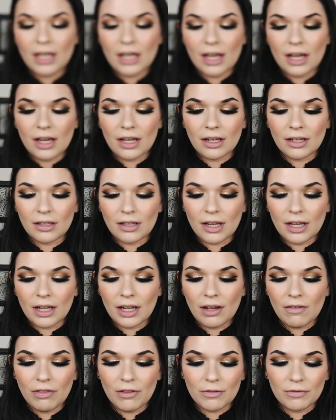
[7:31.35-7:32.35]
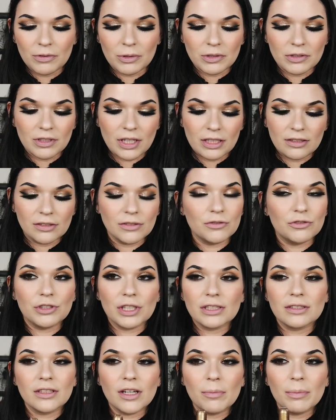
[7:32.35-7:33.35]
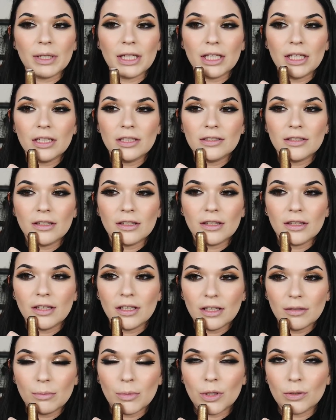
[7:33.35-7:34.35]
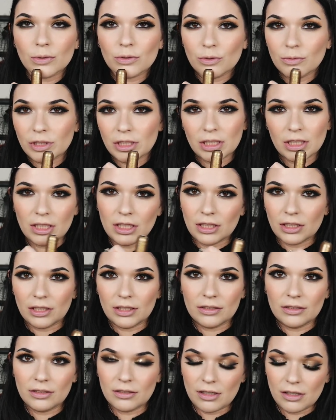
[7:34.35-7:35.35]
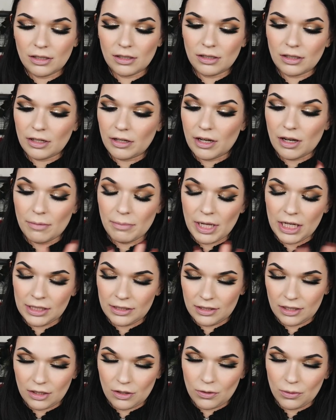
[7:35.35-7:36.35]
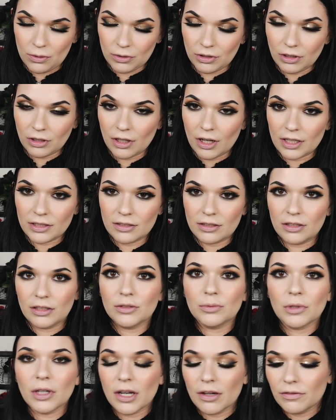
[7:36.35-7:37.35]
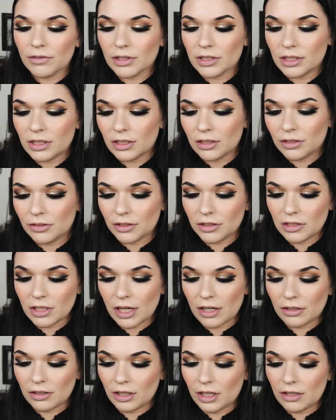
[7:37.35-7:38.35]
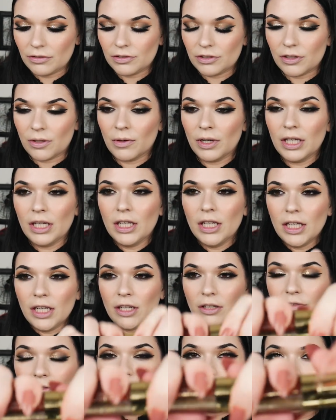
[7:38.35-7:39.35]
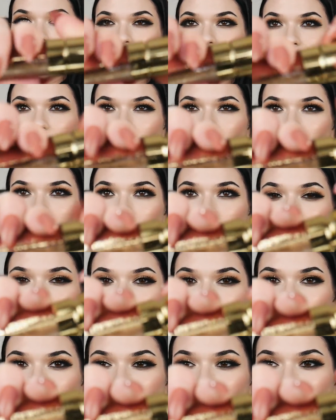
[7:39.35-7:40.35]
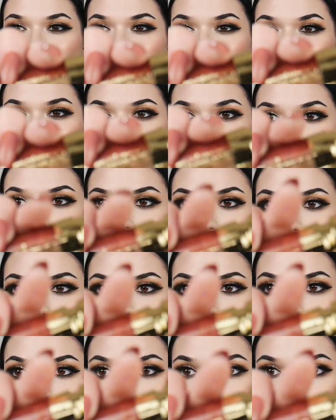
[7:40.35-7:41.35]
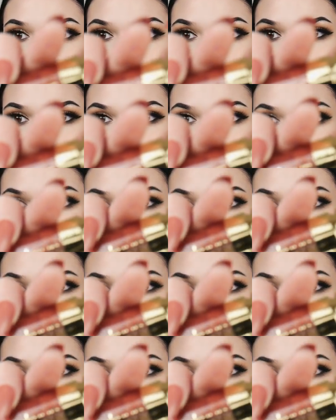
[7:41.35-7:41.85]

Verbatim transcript: Uh, I have the full size of Dressed Up. It is the most ridiculous, amazing gold gloss that you will ever see in your entire life. So if you like gold and you like gloss,